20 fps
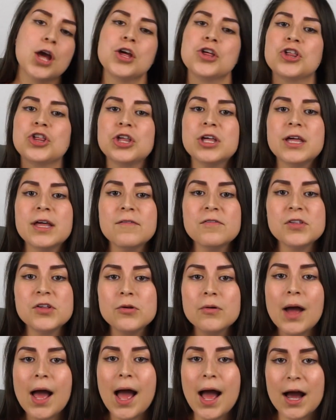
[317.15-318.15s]
she gives
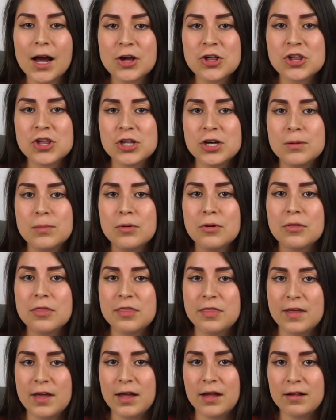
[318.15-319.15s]
you actionable
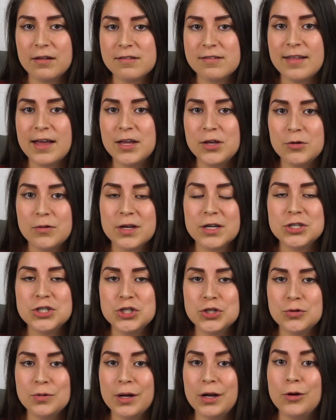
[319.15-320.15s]
things that you can
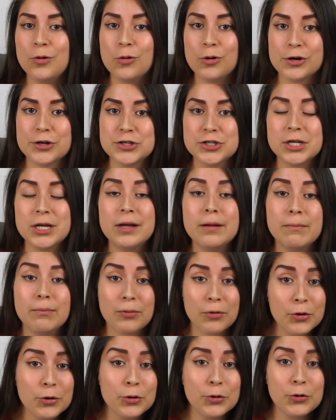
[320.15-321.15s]
do in order to
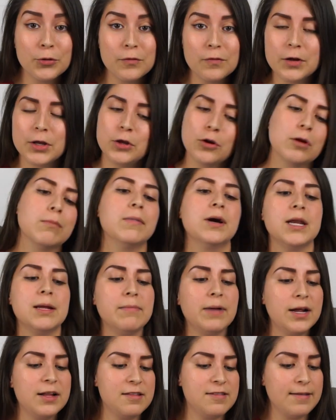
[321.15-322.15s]
improve your money
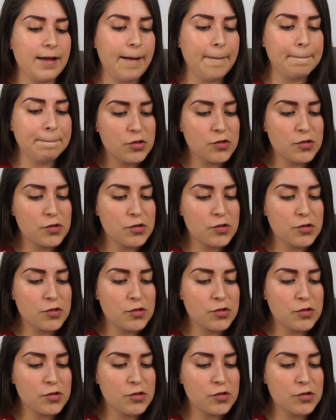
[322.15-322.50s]
mindset.